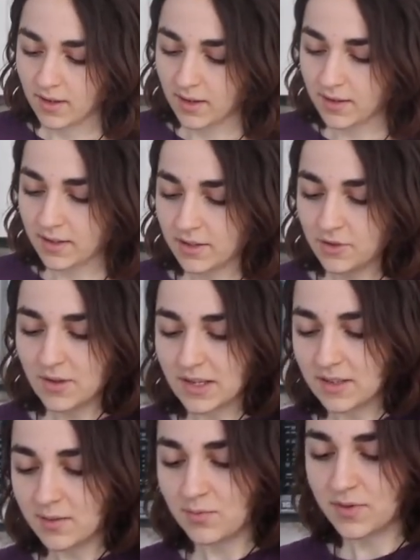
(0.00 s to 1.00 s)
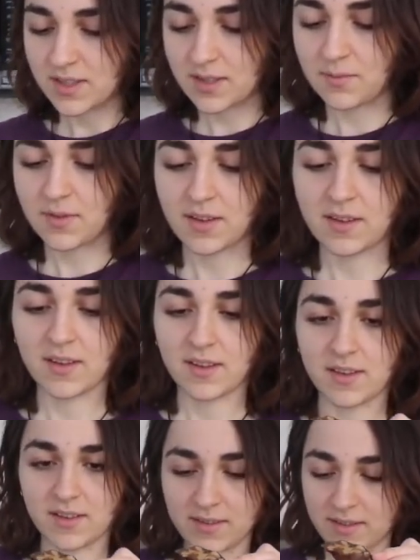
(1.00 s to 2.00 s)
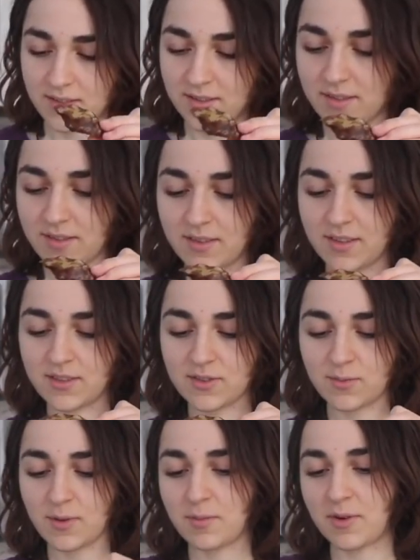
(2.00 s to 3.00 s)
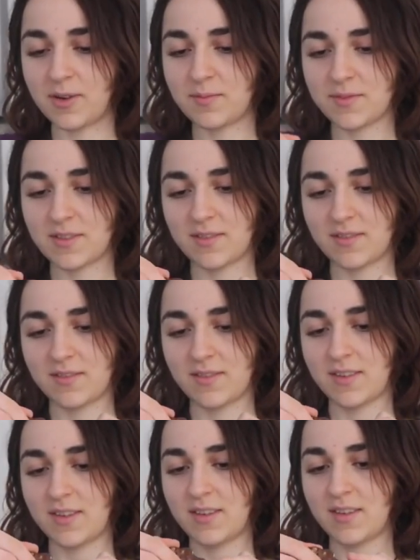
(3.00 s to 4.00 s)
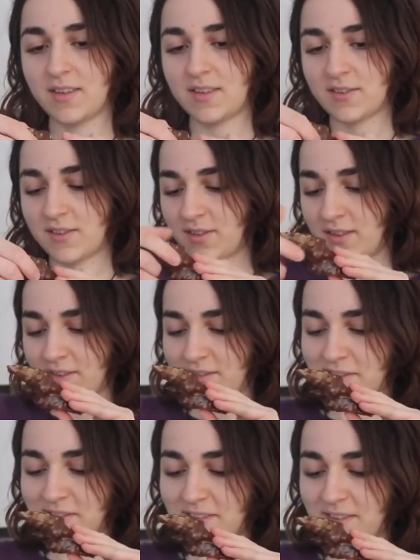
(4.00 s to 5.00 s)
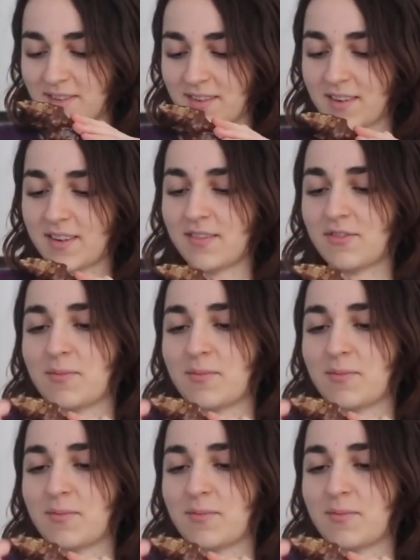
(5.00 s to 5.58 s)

And then you end up with something like this. These are my mom's. So you can just kind of